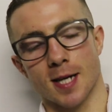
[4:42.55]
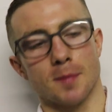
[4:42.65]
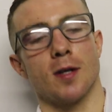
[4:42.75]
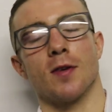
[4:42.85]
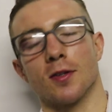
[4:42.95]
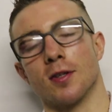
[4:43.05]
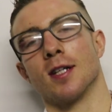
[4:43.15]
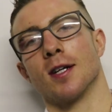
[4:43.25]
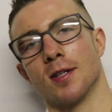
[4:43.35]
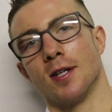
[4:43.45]
Yeah, perfect night,
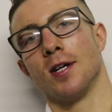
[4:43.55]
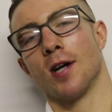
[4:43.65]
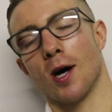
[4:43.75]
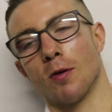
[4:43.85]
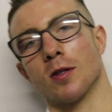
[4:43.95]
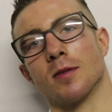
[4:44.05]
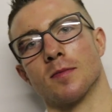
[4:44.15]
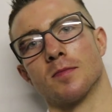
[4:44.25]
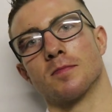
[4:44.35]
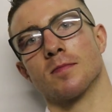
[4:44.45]
yeah. yeah. A few um, beers
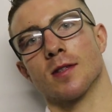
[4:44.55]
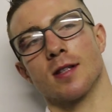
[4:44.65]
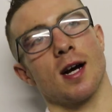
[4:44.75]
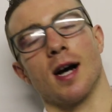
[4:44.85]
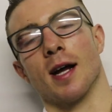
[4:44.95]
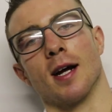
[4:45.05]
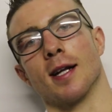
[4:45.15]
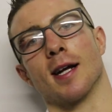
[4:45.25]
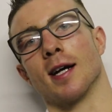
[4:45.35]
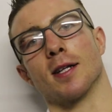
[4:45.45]
now? Nah, treat
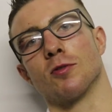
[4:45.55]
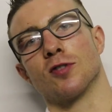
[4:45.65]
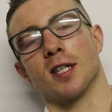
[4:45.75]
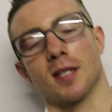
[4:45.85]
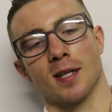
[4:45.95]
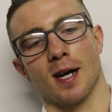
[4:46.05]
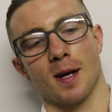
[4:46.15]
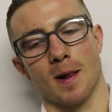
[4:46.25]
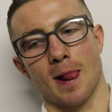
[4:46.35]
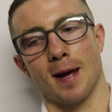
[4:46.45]
yourself? I don't drink, nah.
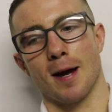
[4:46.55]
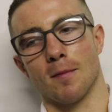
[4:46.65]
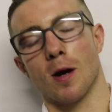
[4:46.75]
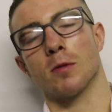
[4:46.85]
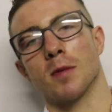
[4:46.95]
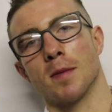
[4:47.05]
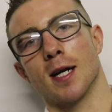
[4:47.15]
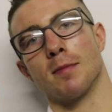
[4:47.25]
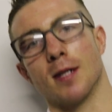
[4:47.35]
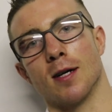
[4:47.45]
um, I'm happy to
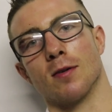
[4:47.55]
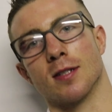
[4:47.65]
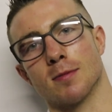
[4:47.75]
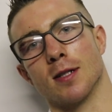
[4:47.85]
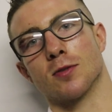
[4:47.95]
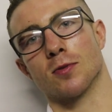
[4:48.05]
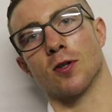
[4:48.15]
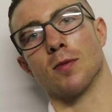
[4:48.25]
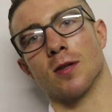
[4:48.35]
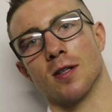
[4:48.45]
be now and spend some
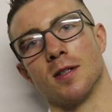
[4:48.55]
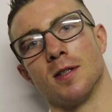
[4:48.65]
time with him.